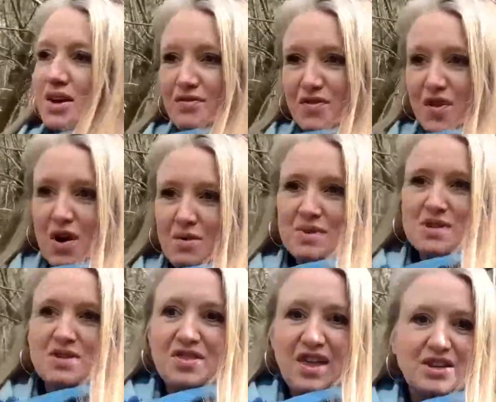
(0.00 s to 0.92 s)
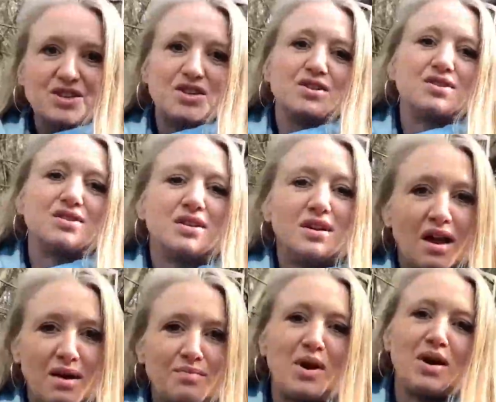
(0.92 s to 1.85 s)
farmers, thatchers,
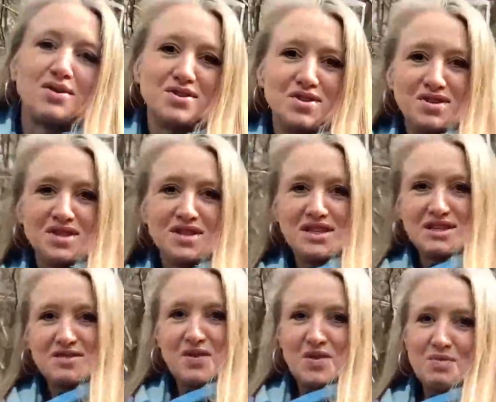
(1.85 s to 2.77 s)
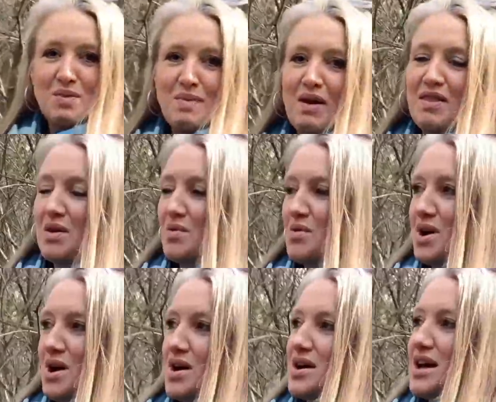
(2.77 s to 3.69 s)
lime plasterers, and interviewed them about their
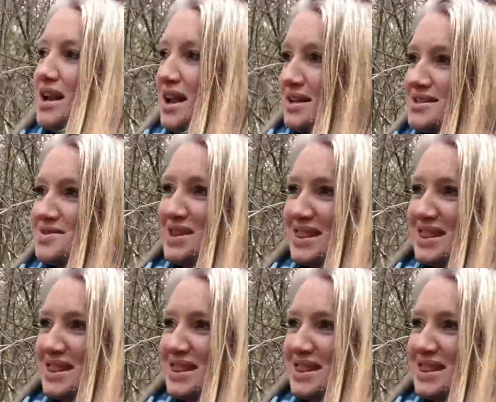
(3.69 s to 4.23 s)
work. I like doing